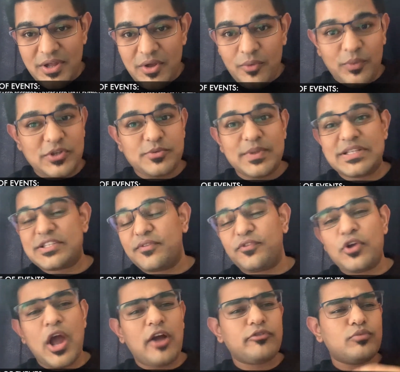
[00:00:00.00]
Which means if you
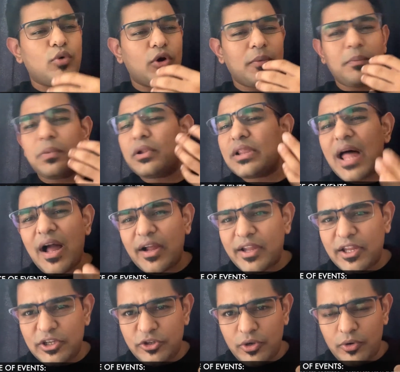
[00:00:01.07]
have more plaque
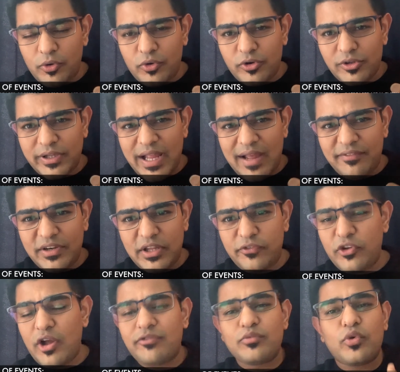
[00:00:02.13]
in your oral cavity, if you
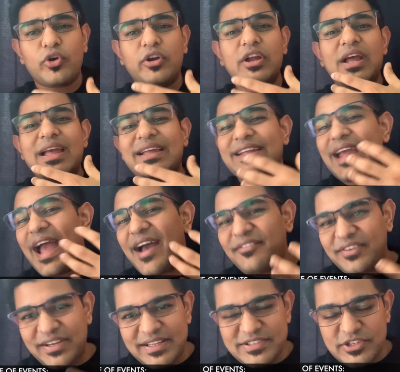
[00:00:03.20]
have more
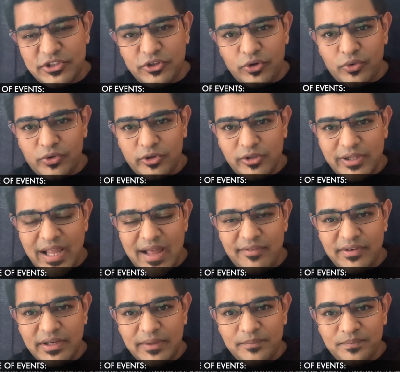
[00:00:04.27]
cavities in your oral
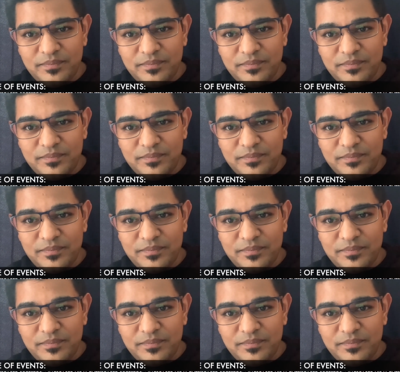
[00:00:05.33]
cavity,